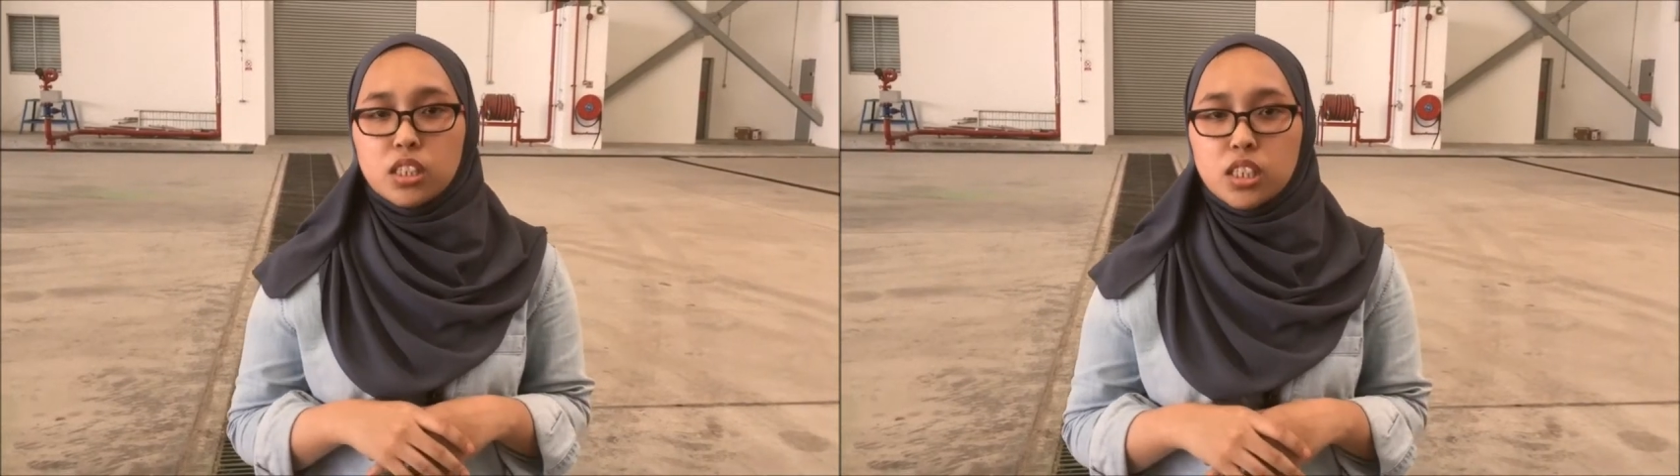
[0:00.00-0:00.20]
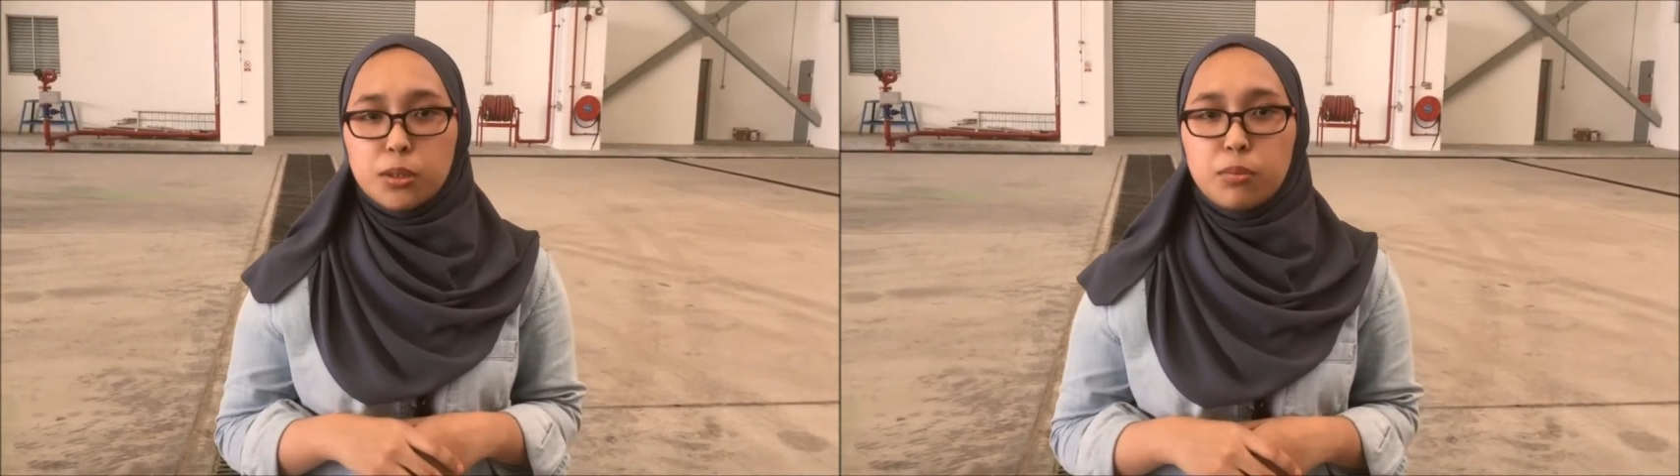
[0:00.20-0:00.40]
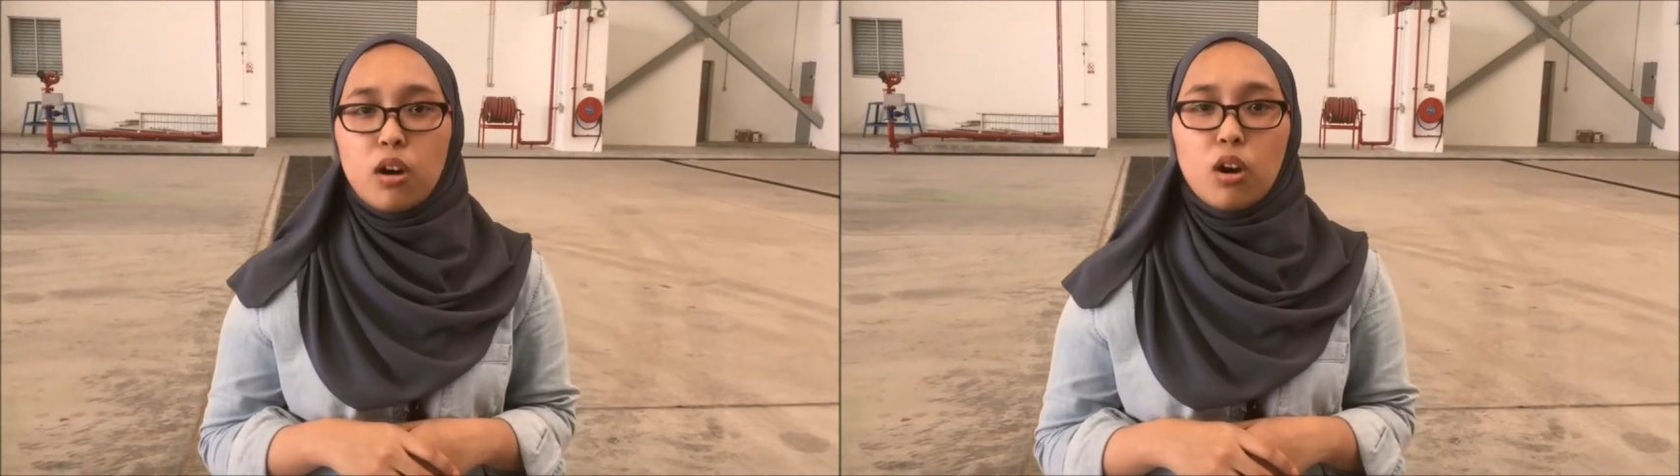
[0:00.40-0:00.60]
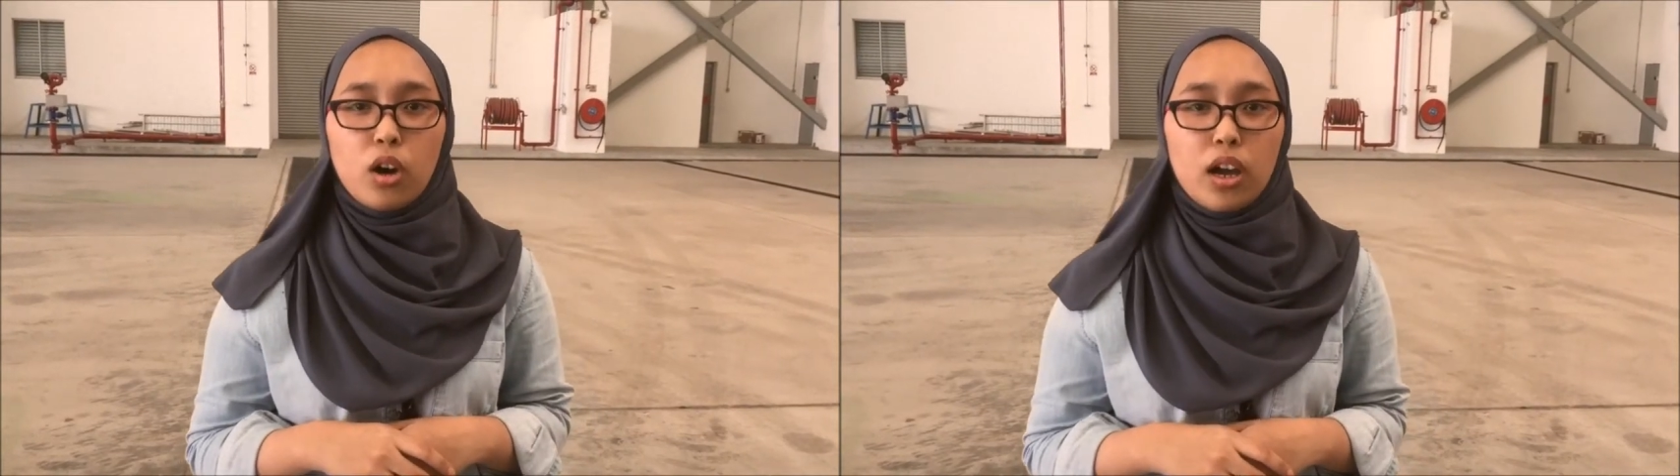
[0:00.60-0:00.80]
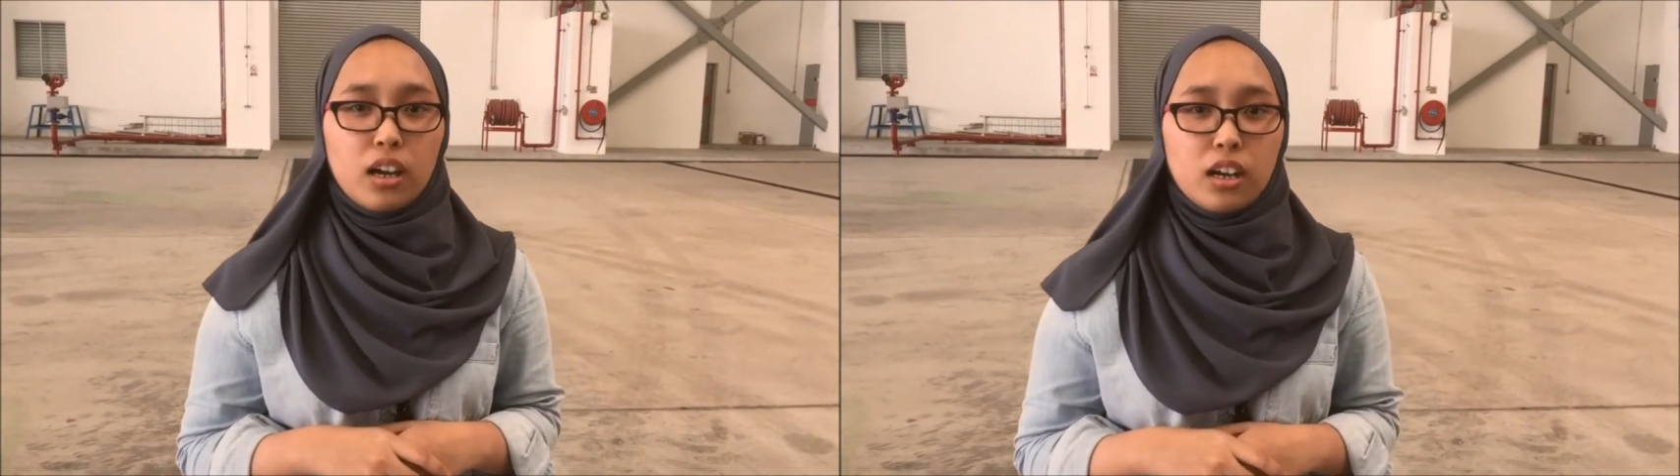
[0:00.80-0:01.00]
ship
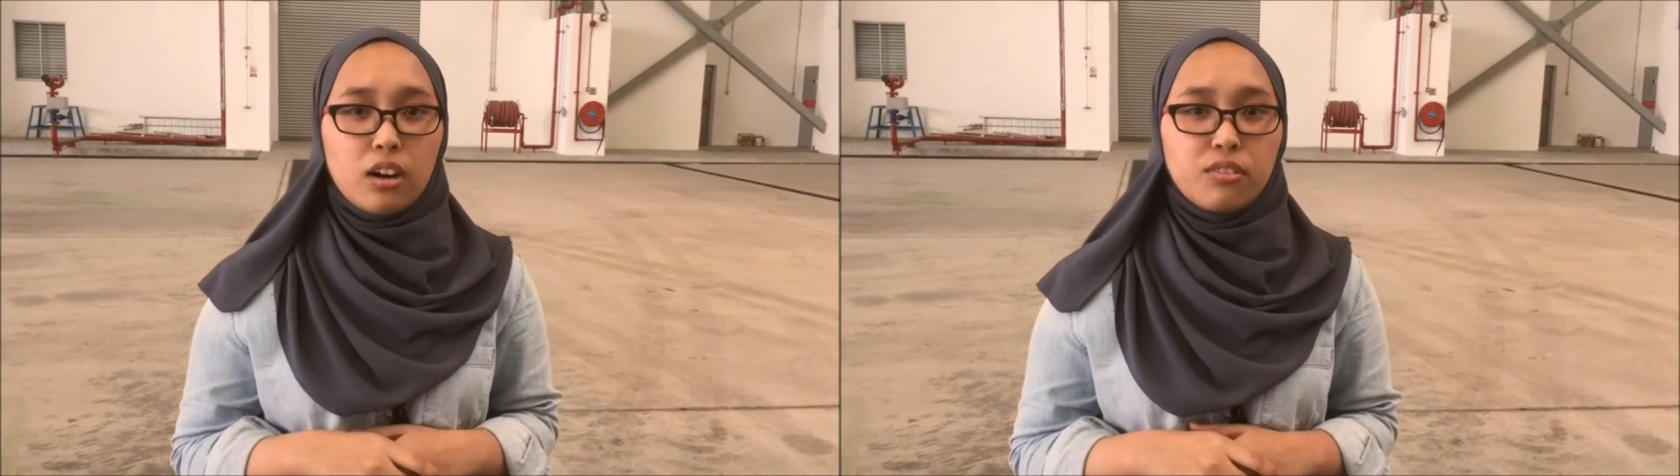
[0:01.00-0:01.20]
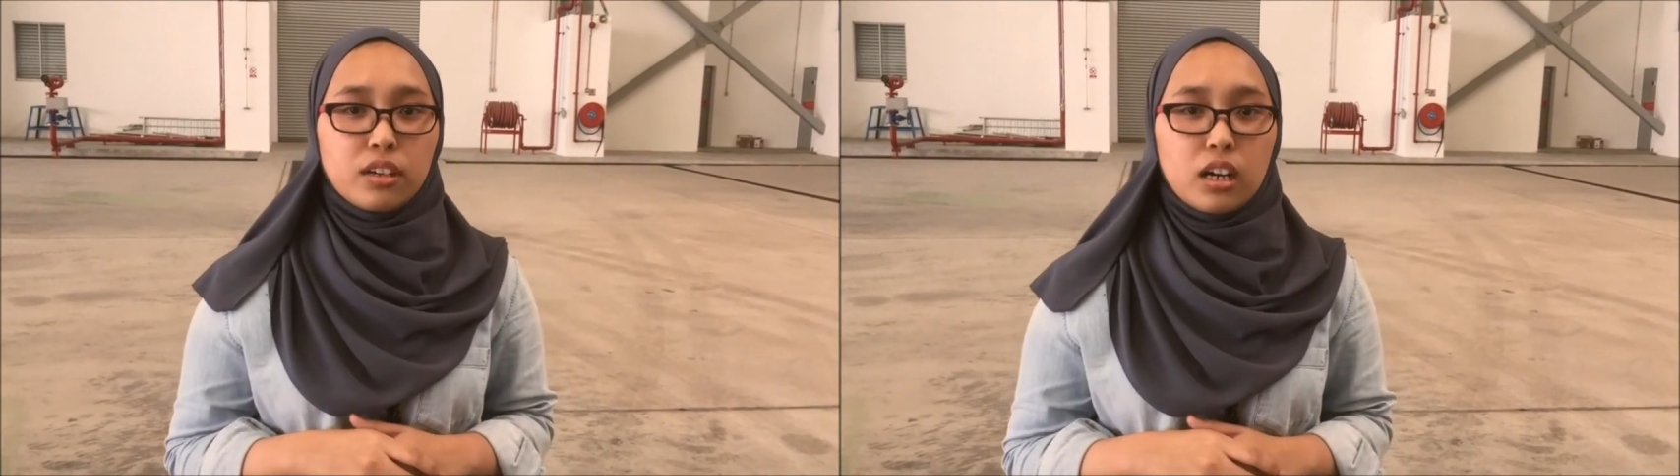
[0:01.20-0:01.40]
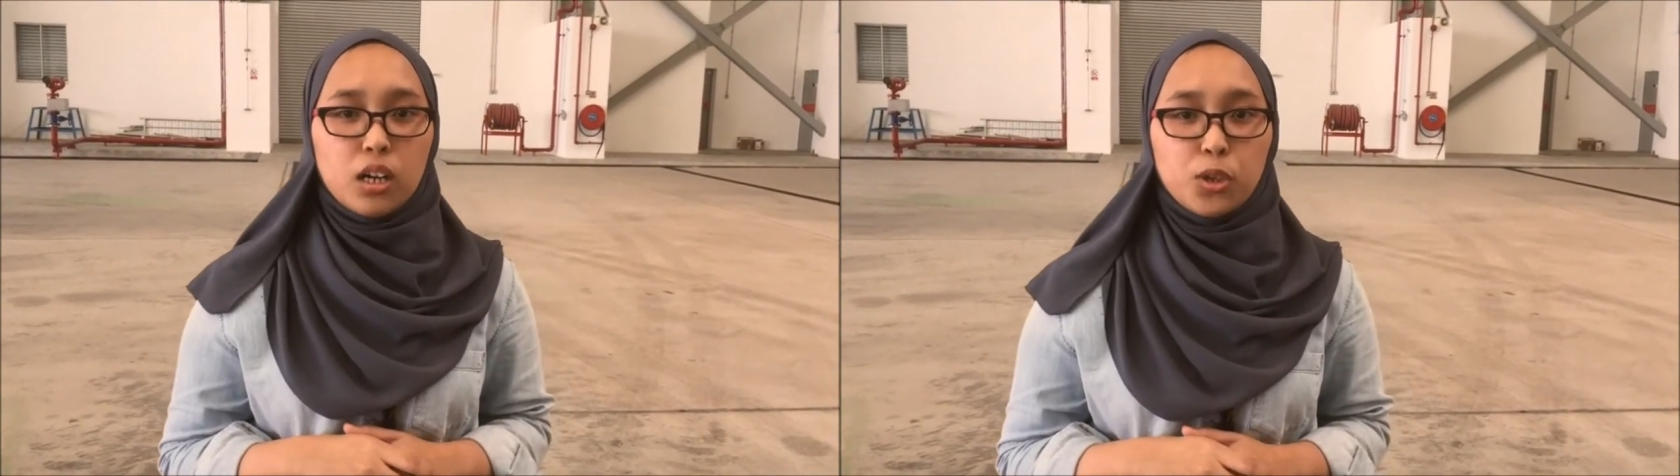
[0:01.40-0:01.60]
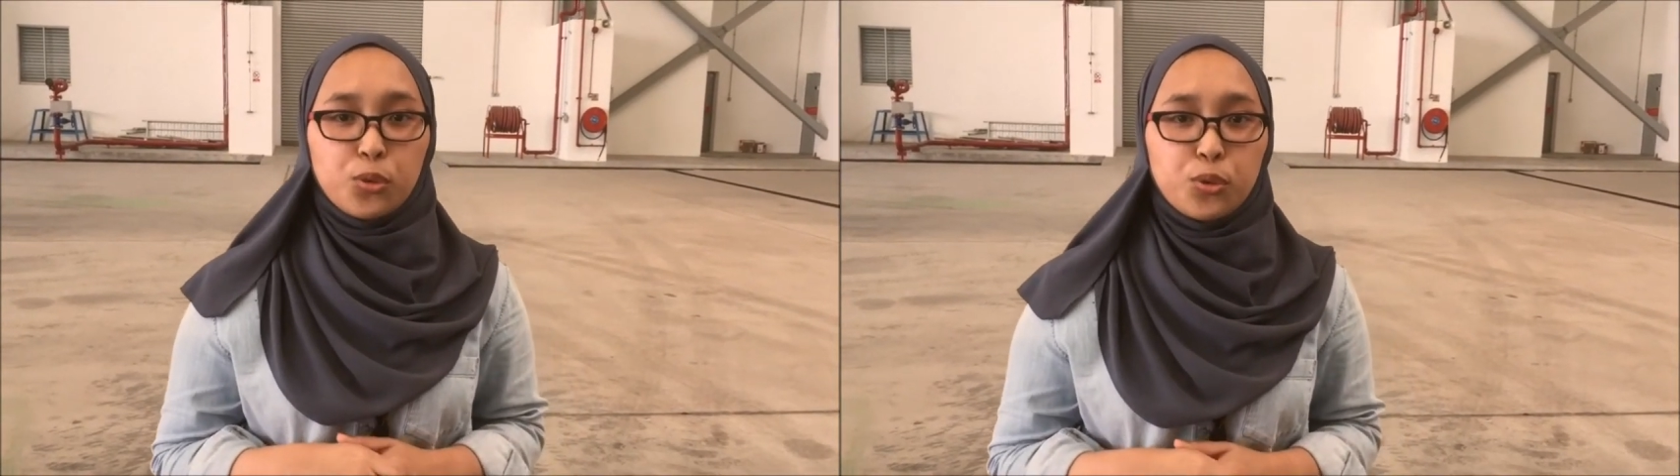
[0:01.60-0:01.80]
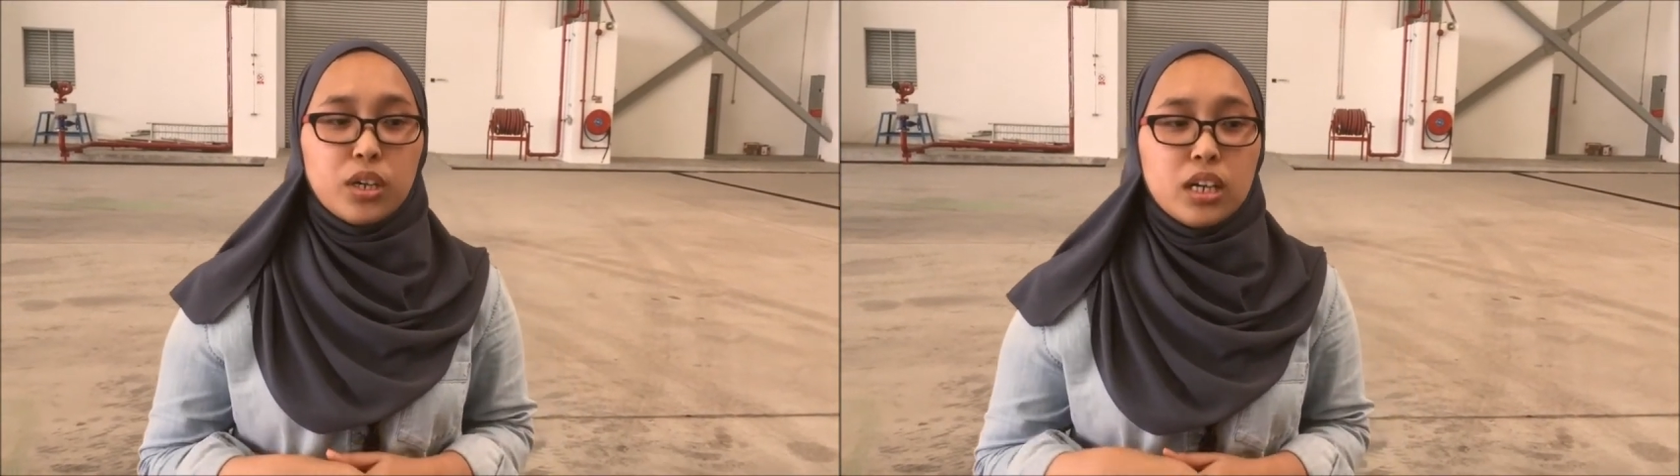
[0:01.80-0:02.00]
or aircraft
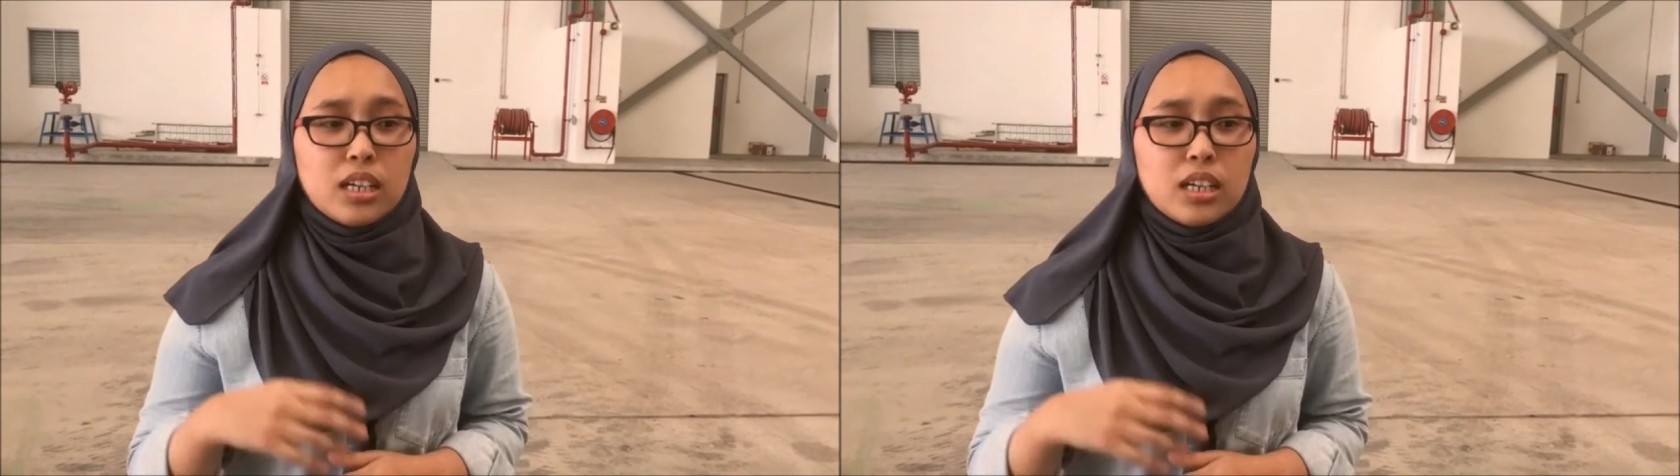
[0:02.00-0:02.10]
cargo.